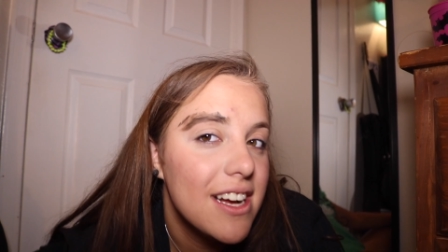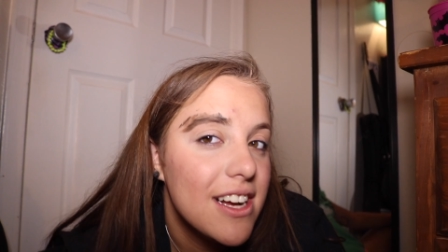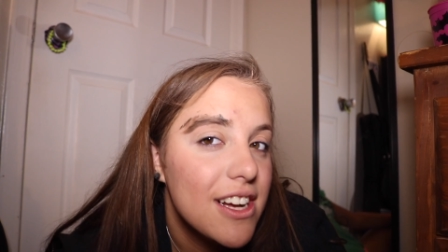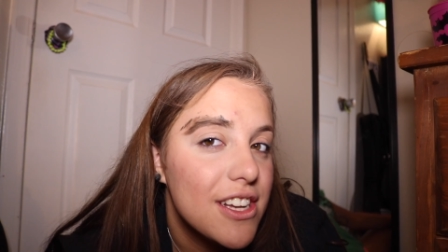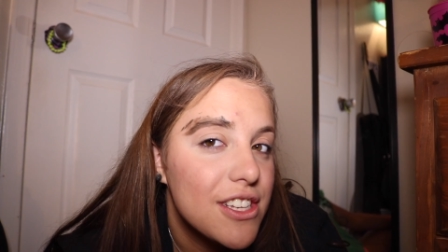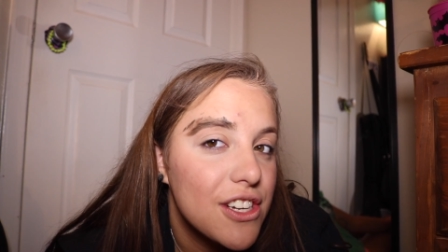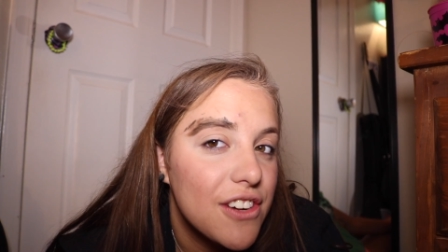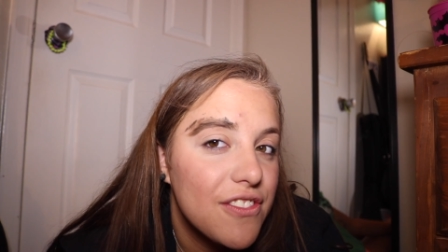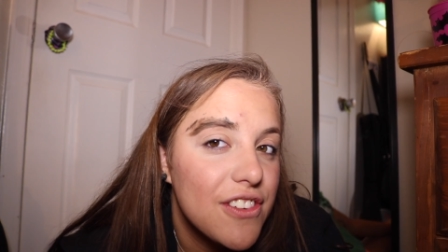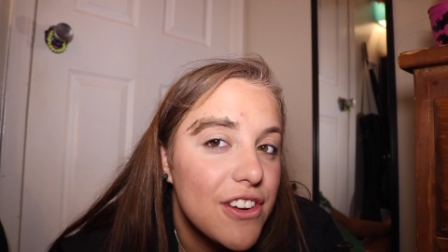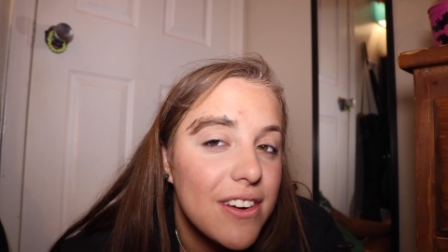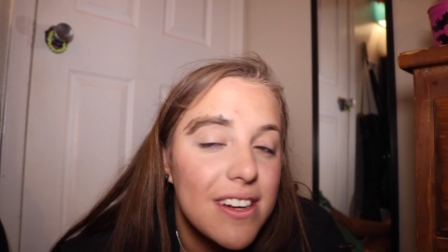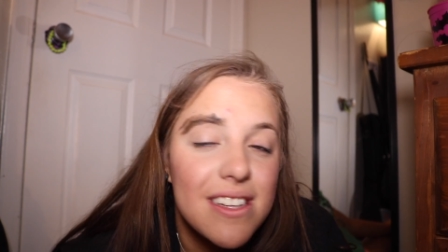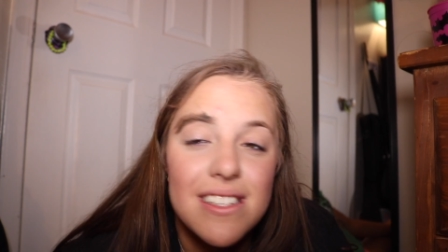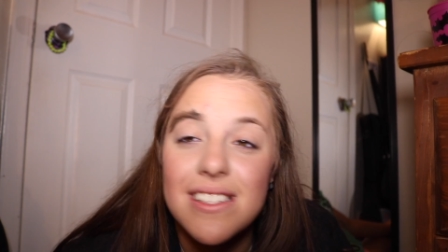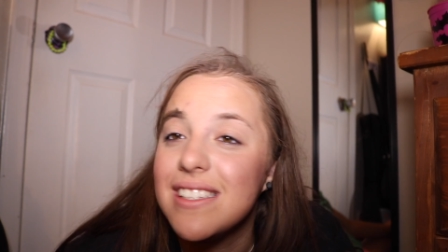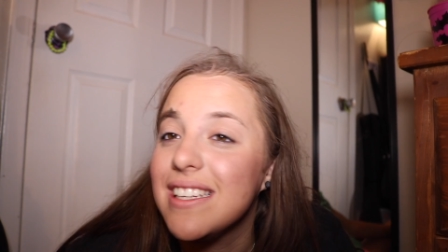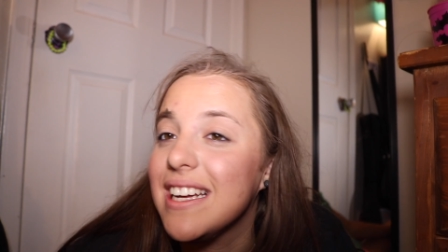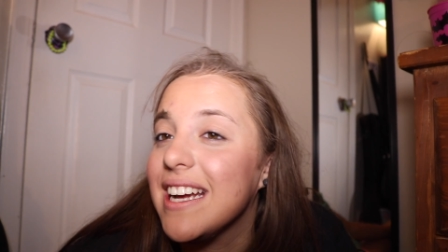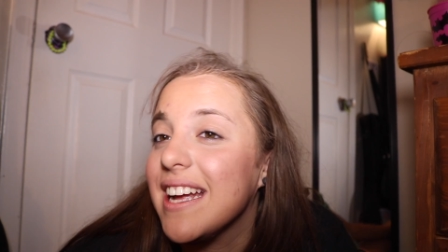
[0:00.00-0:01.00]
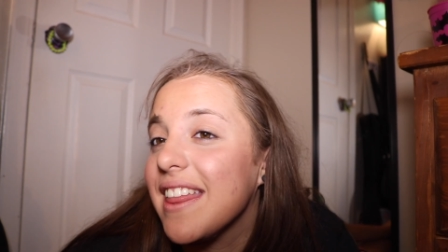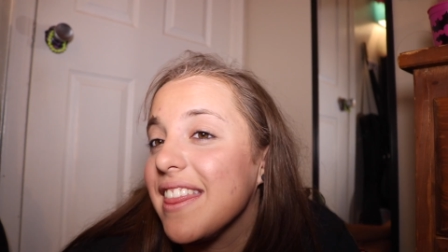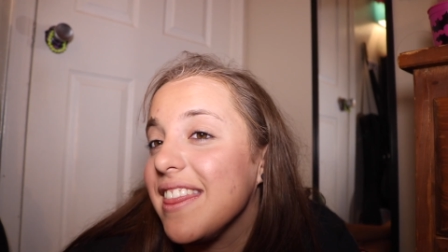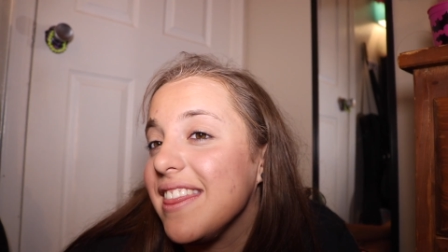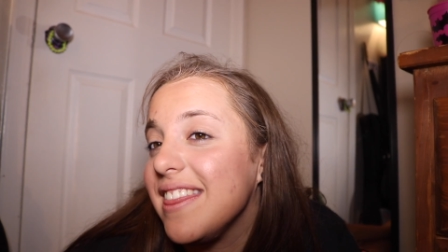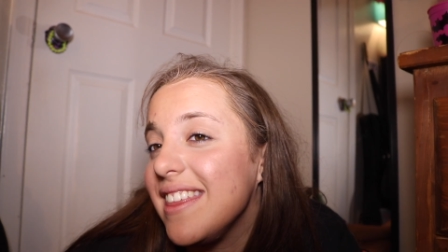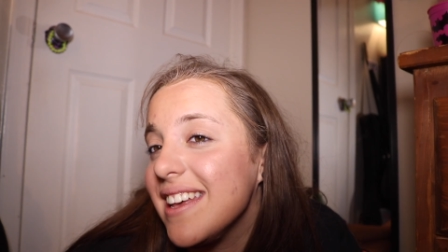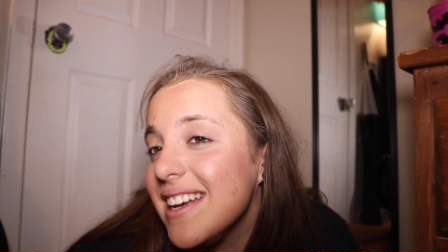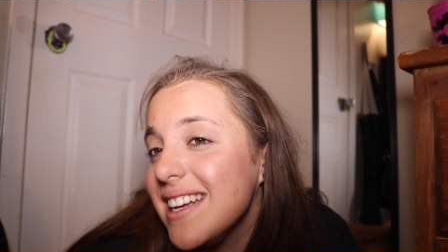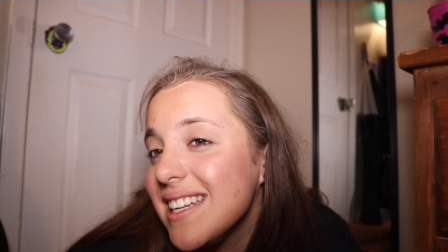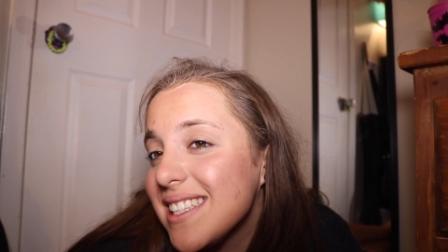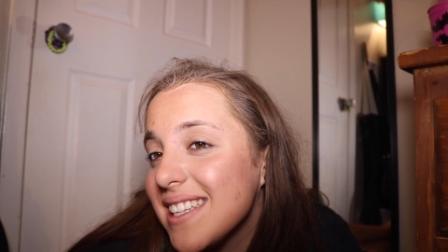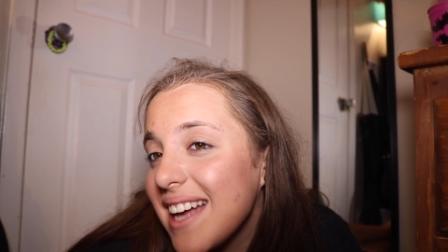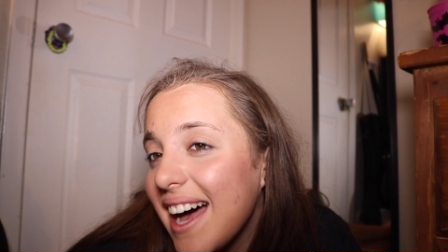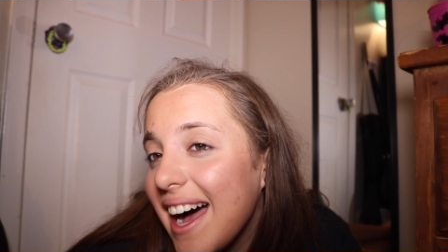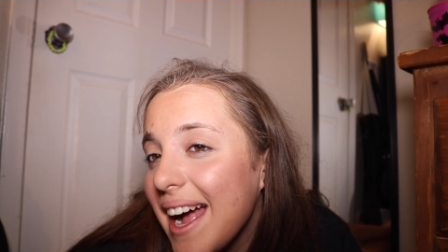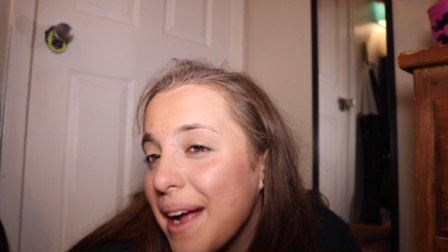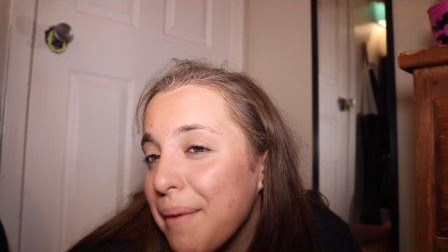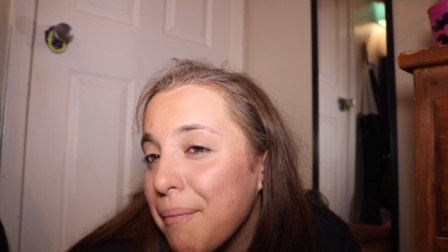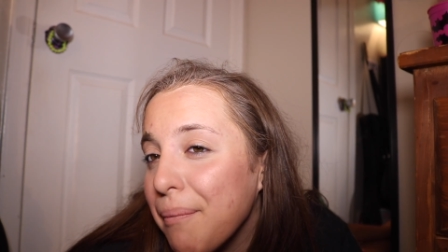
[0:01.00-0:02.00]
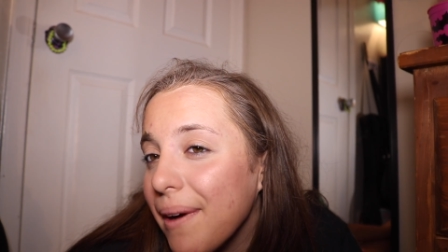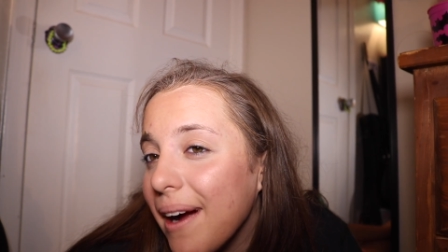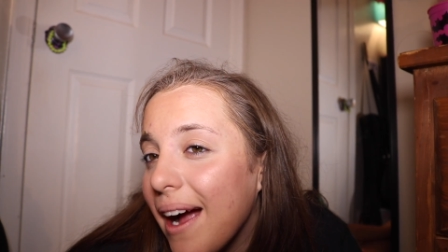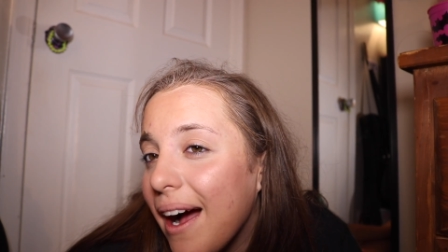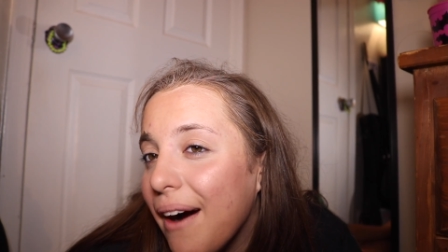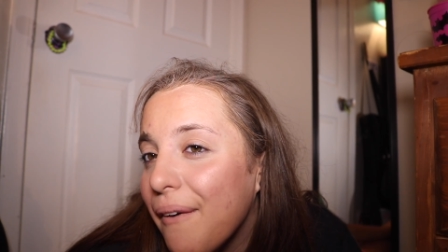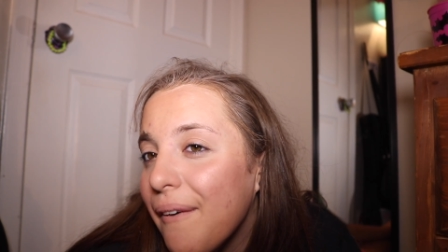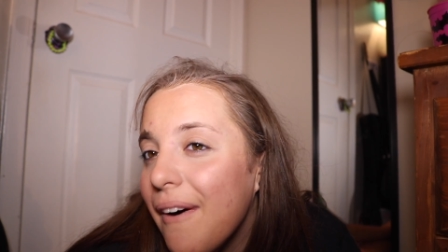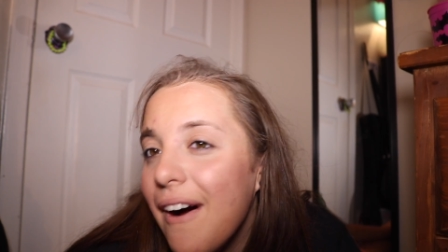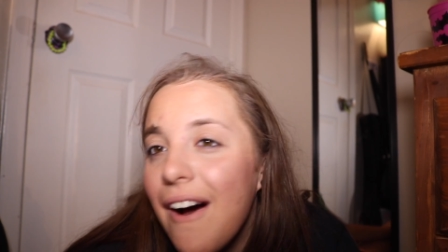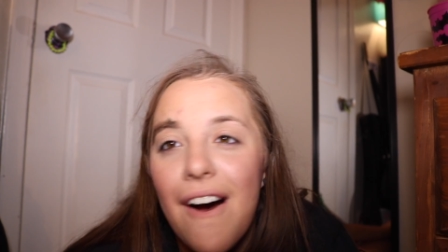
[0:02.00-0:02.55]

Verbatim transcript: So if you can see this eyebrow